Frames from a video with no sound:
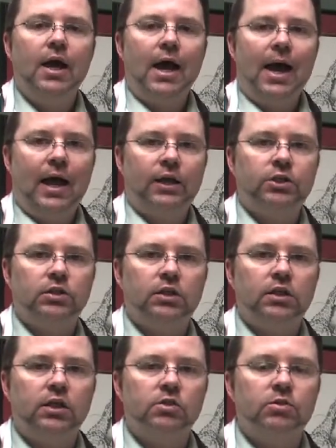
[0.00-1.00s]

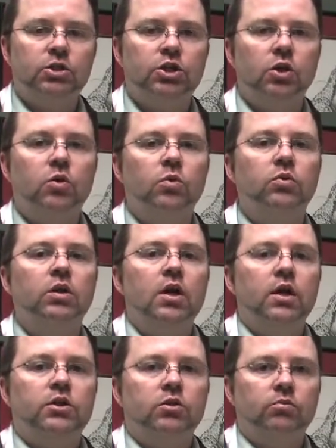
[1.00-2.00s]
actually has been shown
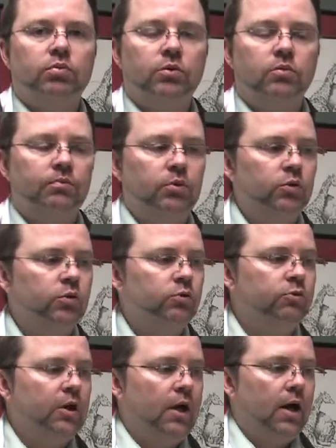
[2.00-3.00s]
to
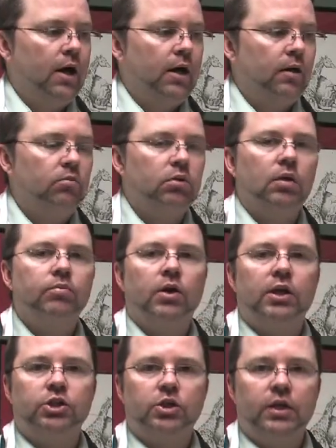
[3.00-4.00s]
improve blood
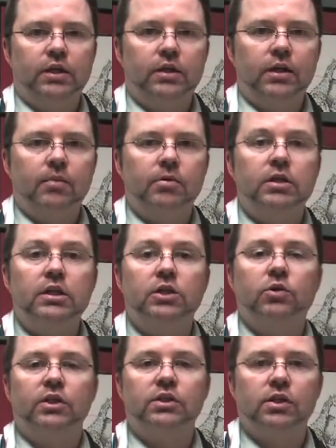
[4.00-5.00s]
pressure in them and
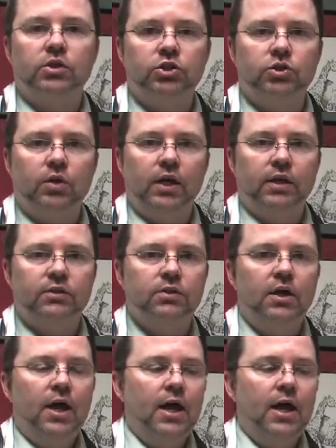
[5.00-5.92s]
decrease their stress.